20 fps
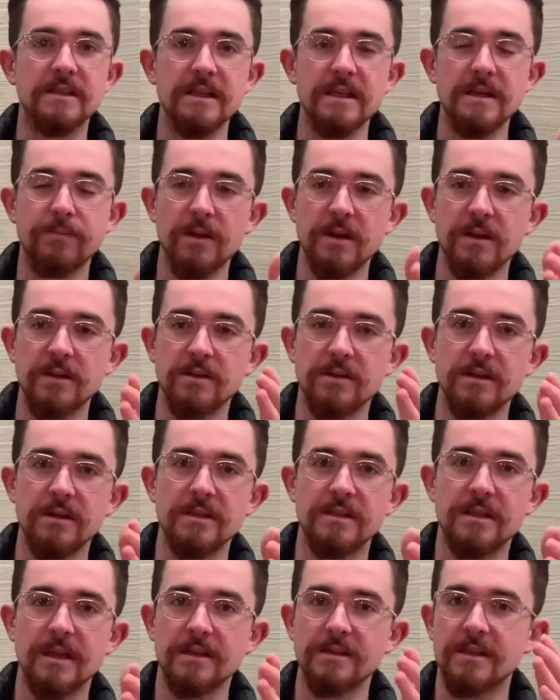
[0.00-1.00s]
deep into
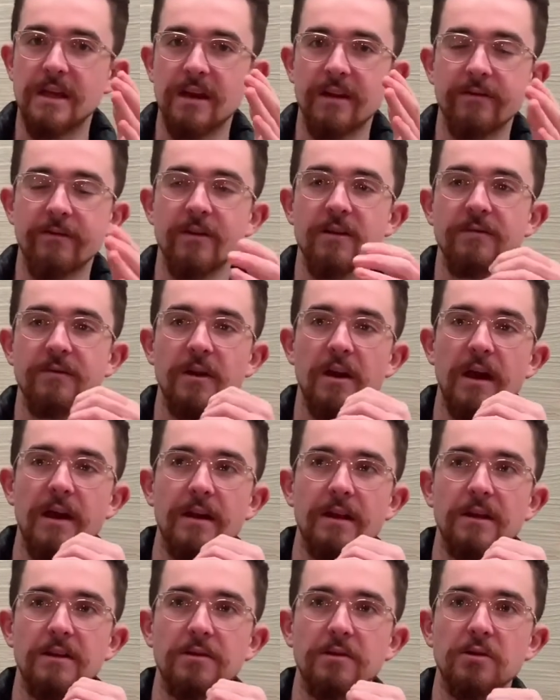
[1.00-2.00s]
these things, getting very, very
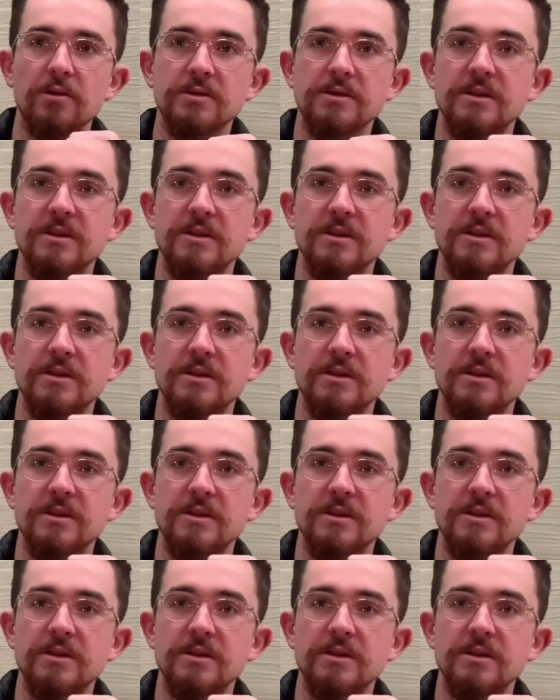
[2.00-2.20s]
analytical.